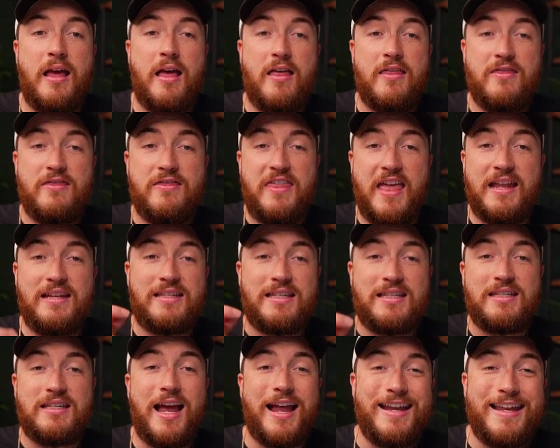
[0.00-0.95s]
Then
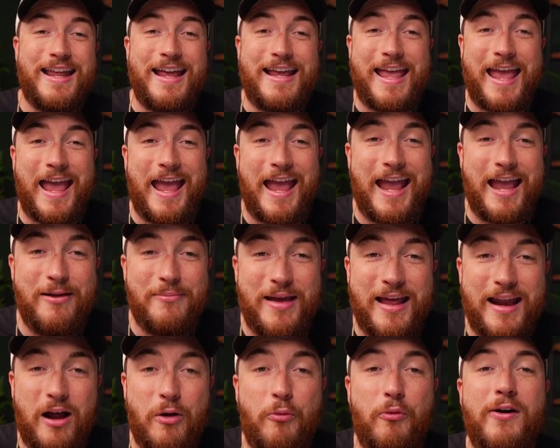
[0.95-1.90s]
Sunday came,
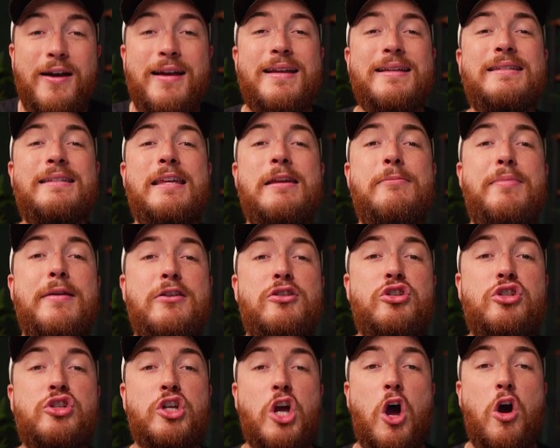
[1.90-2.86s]
and I wanted to sleep in
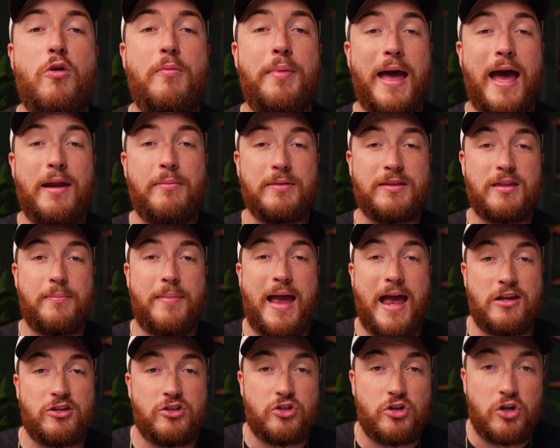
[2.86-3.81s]
so bad, but the
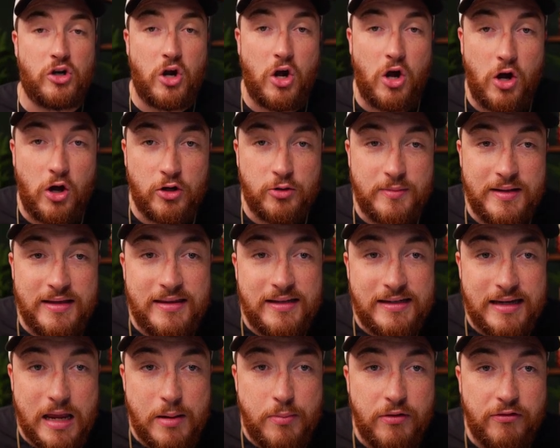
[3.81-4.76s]
pastor called me
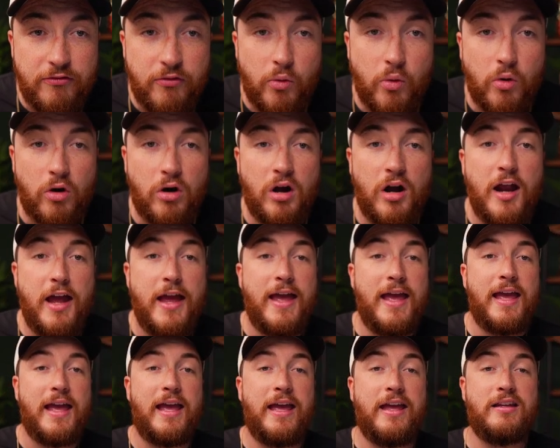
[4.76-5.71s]
the day before
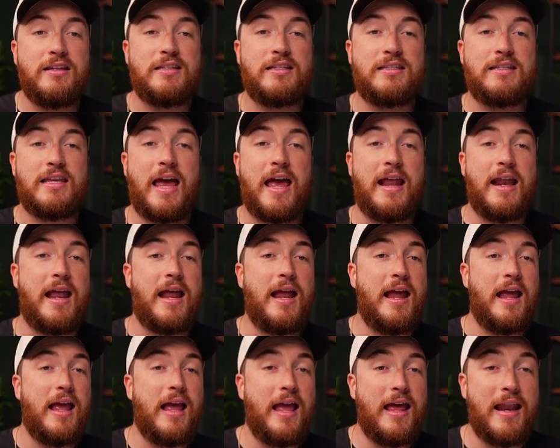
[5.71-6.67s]
and
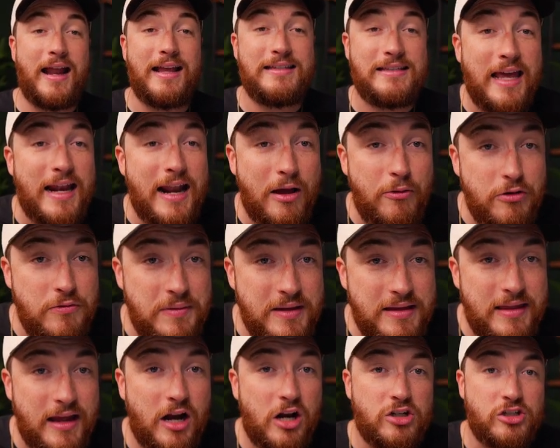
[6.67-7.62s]
I said I would
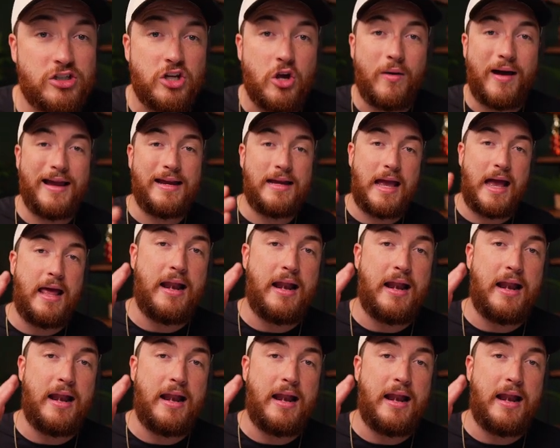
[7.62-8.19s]
be there, so I got